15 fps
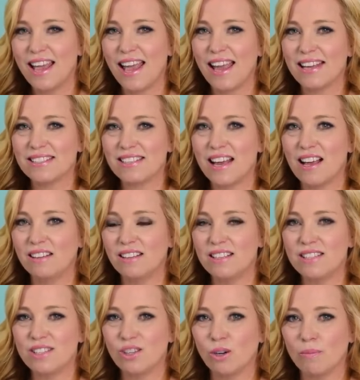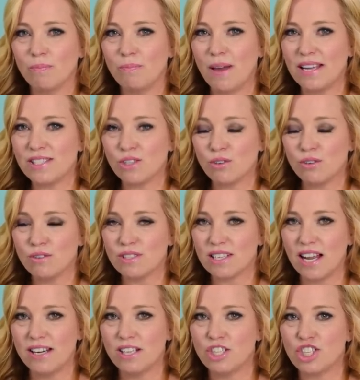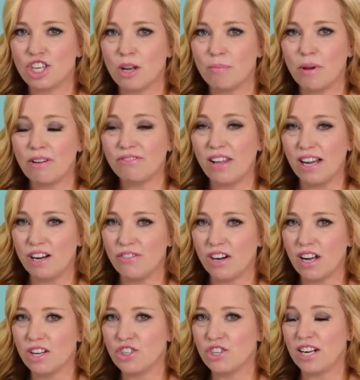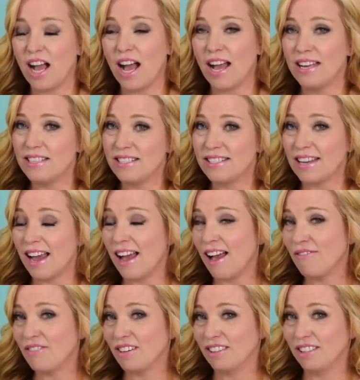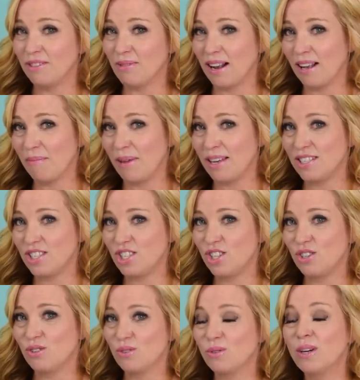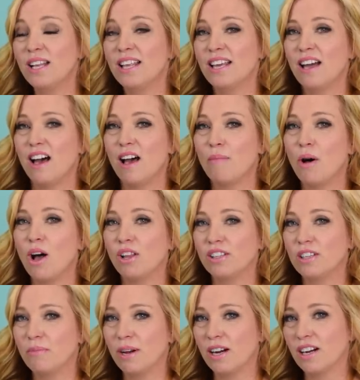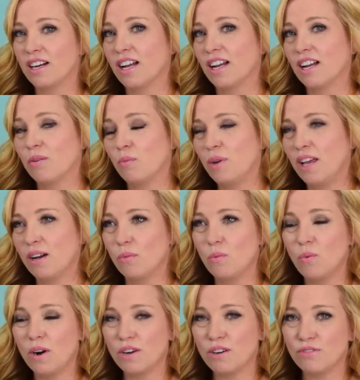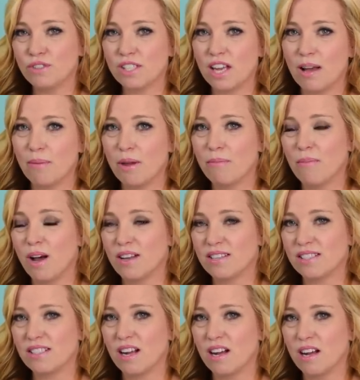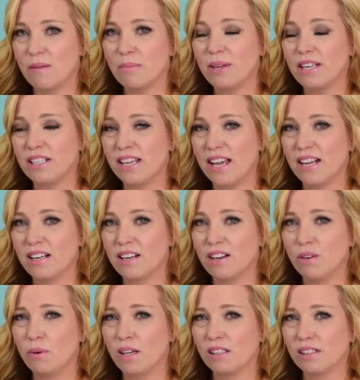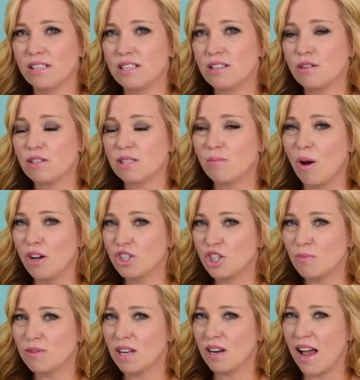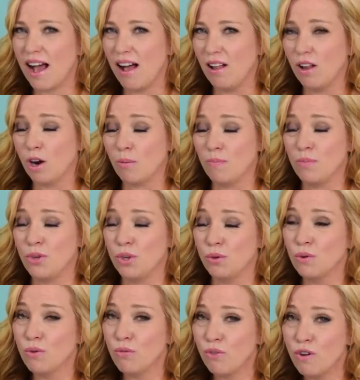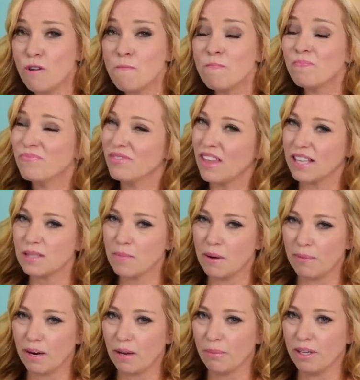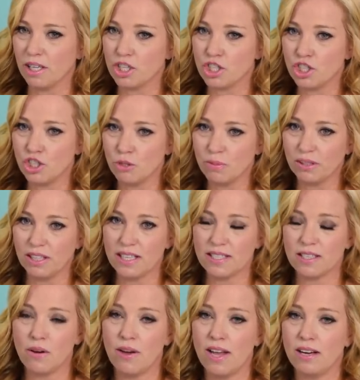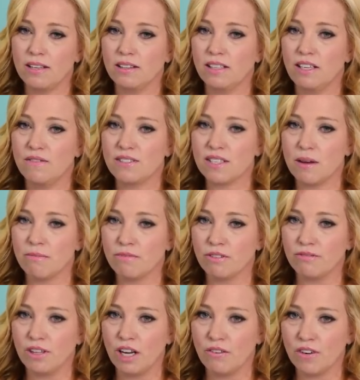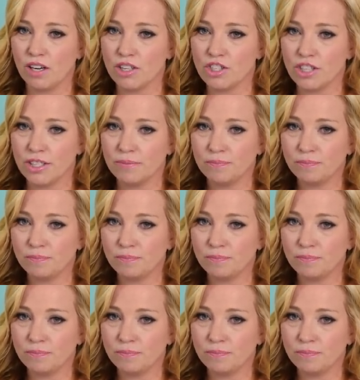And tell us your best cruise line and ship. A flyover country, I definitely recommend to you Holland America. We had a wonderful time on Mazdam in Canada, New England. Those small ships on Hal are beautiful. That's my recommendation to you, but let's go ahead and leave some for flyover country.